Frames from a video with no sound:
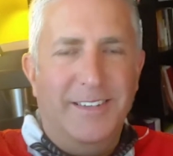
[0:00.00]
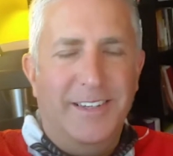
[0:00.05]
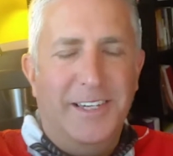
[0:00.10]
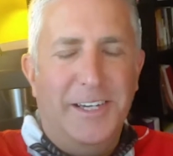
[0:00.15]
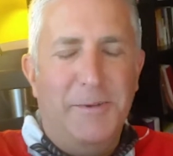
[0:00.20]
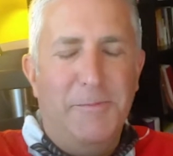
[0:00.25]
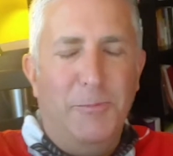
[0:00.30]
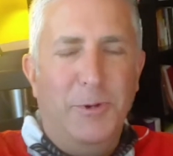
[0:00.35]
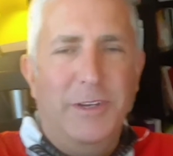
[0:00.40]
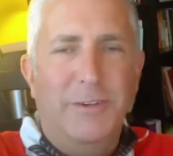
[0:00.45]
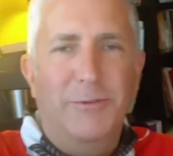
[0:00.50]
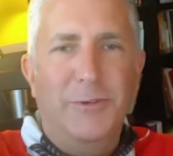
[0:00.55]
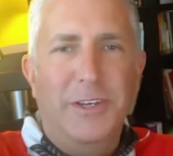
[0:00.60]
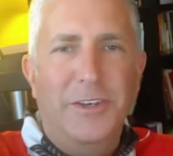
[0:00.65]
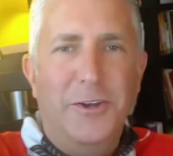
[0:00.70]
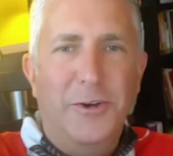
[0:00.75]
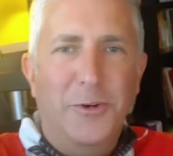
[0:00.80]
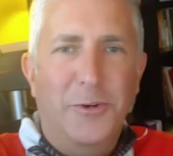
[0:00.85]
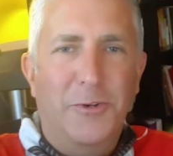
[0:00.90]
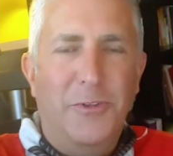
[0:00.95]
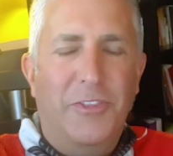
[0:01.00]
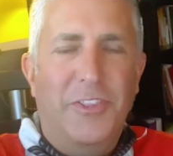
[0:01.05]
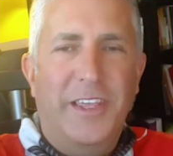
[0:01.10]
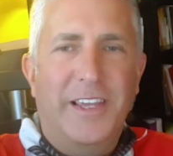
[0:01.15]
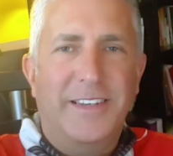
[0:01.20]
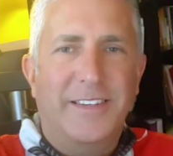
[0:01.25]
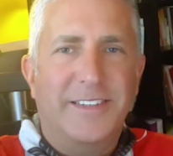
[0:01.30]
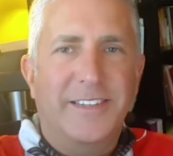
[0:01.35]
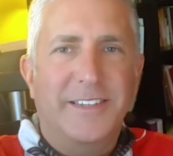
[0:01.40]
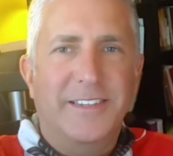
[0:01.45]
Um, we, we know
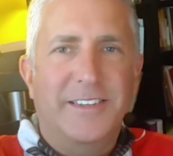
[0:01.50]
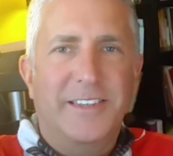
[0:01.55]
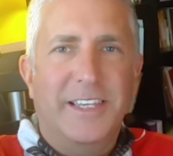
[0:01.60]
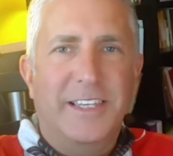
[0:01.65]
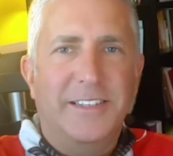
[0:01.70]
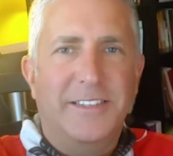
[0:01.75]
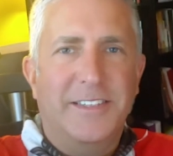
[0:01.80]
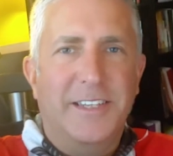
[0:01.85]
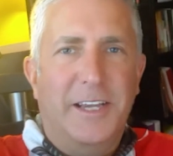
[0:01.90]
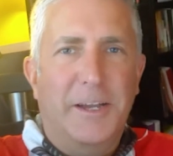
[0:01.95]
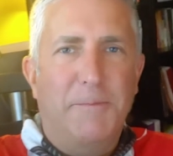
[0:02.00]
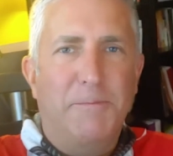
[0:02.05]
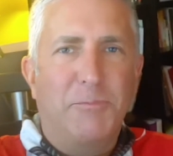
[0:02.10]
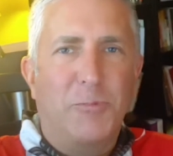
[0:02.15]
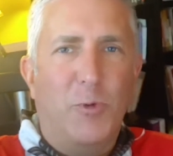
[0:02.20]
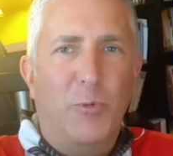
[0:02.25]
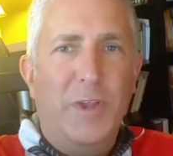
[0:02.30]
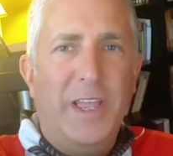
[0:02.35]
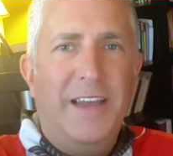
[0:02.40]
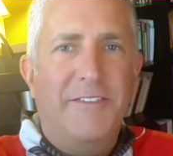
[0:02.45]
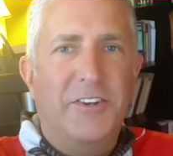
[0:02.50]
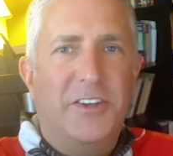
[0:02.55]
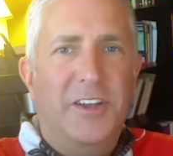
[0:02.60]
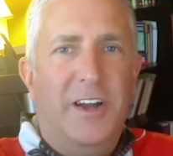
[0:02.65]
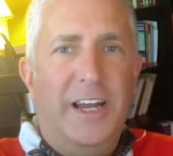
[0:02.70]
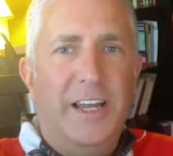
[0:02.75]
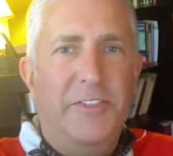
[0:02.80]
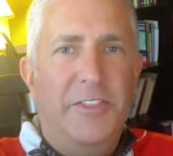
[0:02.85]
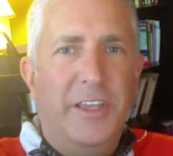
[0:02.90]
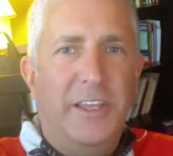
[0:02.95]
that, that um, we have a
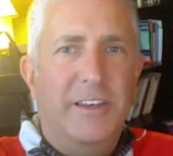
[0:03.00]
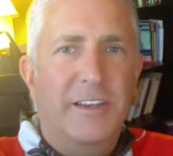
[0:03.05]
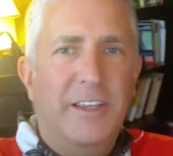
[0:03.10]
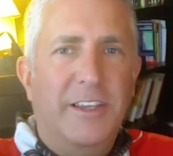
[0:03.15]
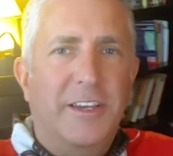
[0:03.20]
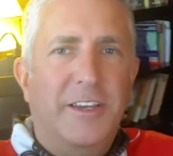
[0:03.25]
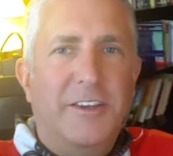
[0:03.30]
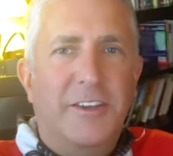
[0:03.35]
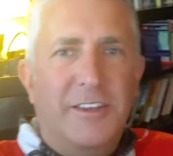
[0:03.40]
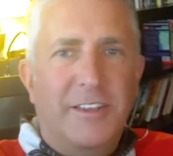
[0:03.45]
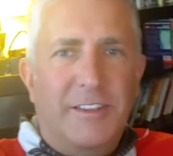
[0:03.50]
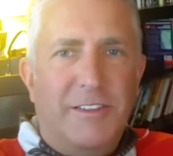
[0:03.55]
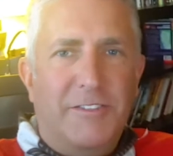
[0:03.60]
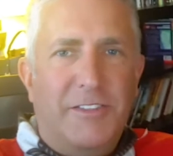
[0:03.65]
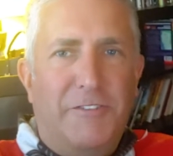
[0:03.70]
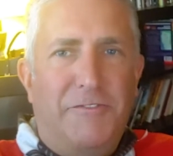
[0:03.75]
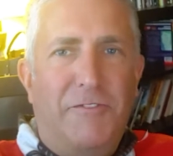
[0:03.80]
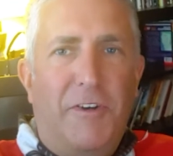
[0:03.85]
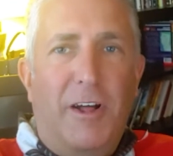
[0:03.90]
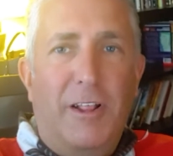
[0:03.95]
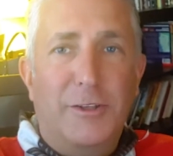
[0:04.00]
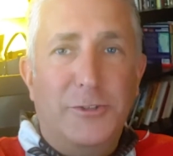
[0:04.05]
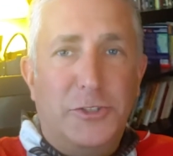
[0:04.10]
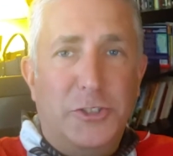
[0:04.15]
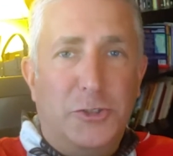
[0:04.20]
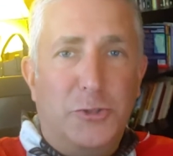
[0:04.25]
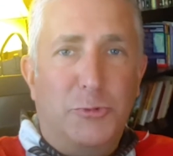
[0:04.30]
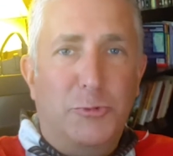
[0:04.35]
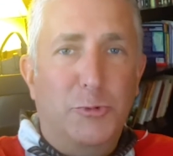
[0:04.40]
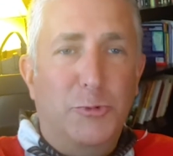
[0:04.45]
God that, that follows
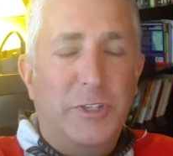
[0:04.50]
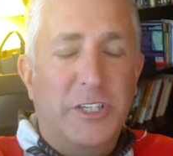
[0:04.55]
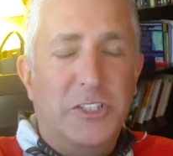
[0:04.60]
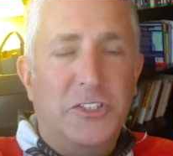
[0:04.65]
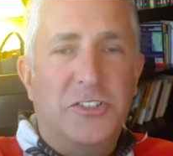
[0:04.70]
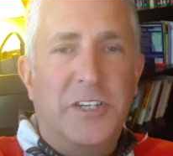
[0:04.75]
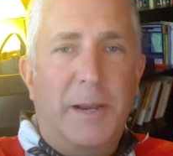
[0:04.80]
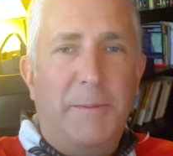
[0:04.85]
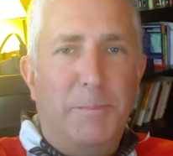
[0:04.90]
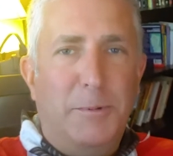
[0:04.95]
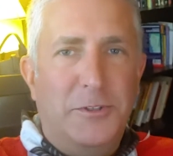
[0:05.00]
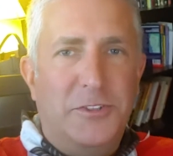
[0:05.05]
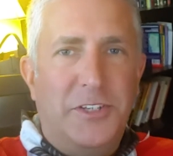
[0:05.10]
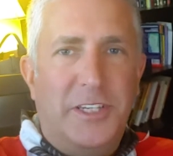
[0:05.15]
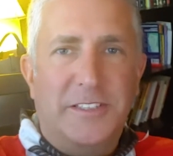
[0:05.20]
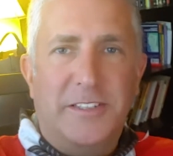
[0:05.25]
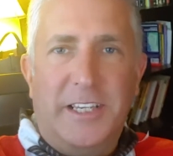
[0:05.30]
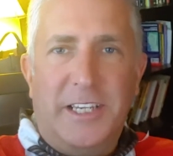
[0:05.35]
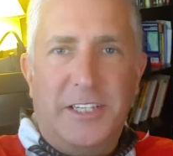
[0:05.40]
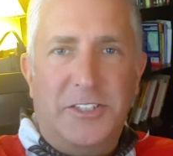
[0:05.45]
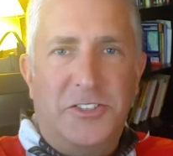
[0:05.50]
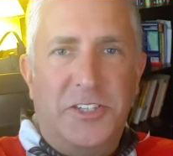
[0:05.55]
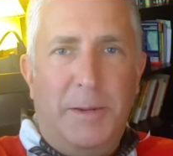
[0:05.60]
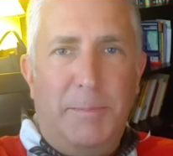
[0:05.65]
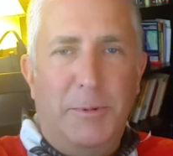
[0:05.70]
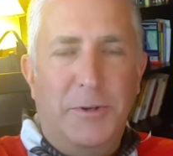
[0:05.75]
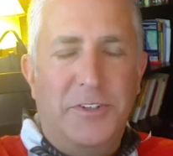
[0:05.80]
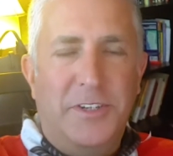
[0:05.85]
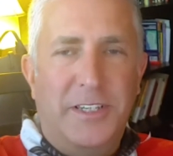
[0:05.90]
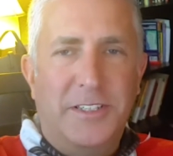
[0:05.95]
us through, that shepherds us like a
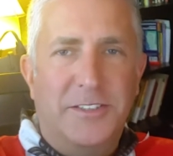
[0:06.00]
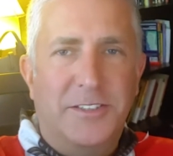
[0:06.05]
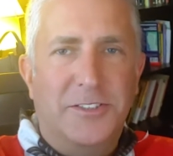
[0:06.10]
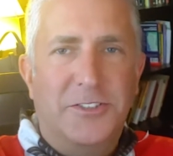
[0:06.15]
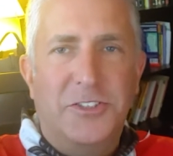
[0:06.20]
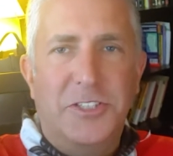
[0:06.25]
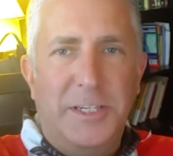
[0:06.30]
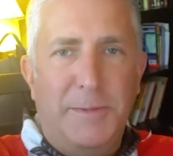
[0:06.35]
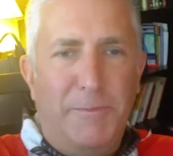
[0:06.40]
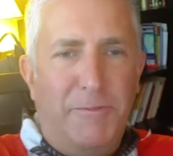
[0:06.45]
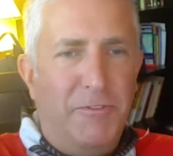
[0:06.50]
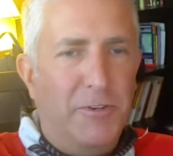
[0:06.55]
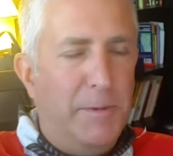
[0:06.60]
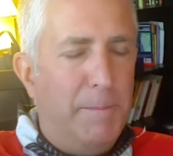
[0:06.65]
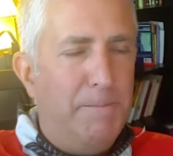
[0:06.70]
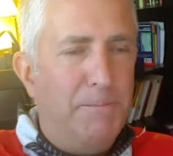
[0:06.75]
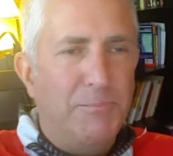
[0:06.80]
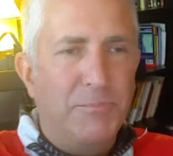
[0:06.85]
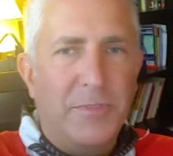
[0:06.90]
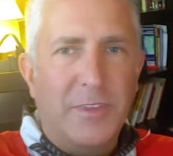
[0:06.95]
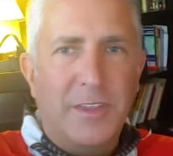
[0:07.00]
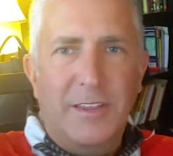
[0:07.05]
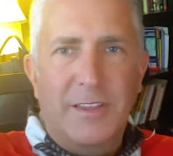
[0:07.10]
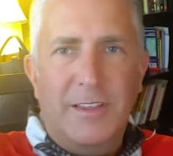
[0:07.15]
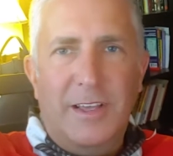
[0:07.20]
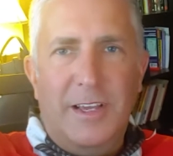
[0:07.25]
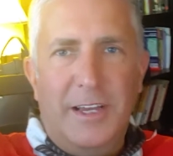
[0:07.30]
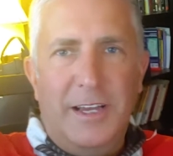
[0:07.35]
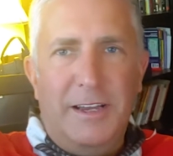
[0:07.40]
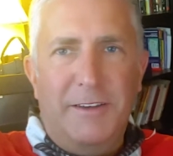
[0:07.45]
shepherd does the sheep from,
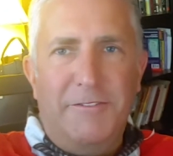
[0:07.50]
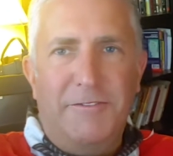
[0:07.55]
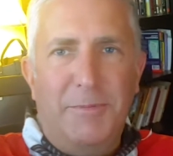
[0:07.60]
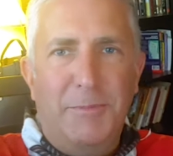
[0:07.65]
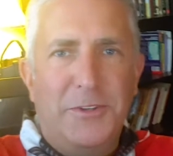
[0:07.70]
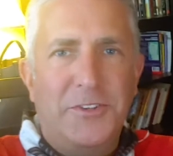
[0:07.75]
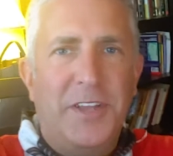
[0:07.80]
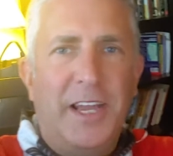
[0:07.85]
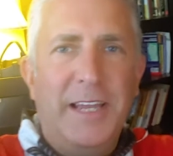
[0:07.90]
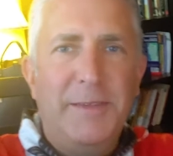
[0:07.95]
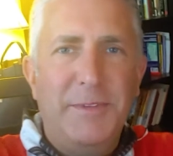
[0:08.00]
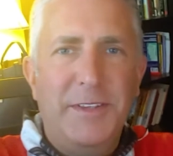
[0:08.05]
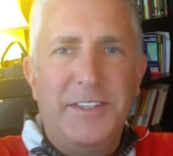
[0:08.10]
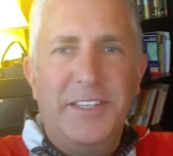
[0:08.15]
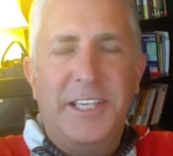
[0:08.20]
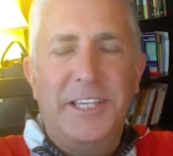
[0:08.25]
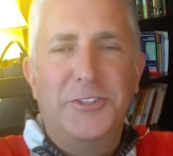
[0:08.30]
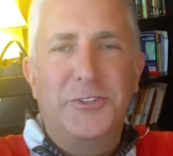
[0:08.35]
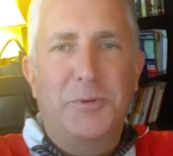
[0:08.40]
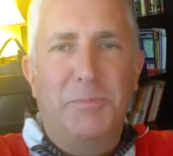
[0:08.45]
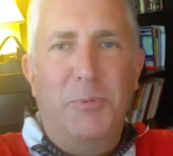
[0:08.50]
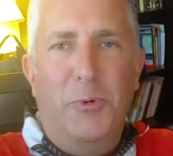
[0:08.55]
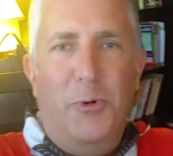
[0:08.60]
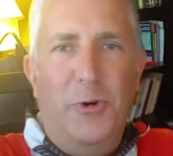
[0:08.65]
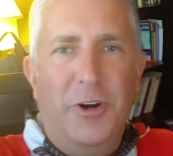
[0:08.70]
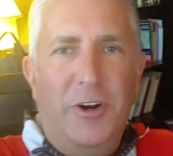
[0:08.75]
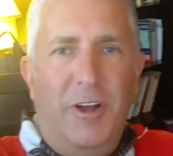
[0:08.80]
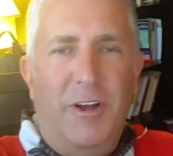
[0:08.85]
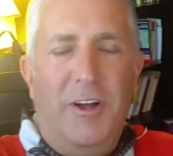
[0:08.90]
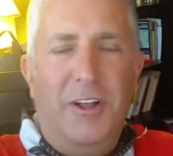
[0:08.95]
uh, from the time these kids are
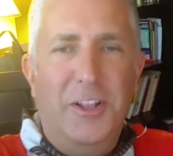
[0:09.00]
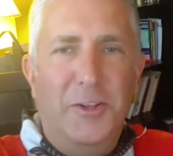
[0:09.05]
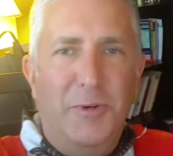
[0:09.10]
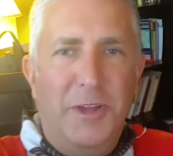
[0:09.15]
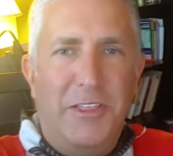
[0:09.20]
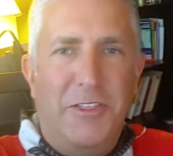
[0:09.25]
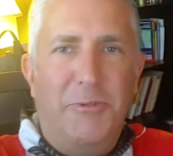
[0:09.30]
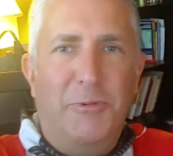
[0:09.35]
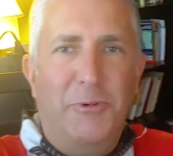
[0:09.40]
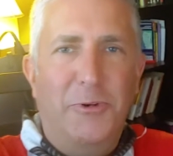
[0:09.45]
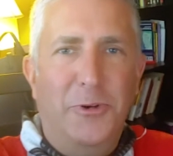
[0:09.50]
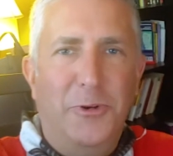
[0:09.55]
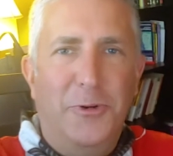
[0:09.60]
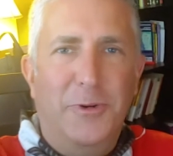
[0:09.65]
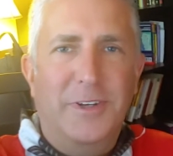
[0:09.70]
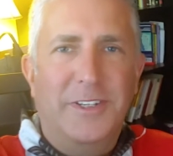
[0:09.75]
born all, all the way through.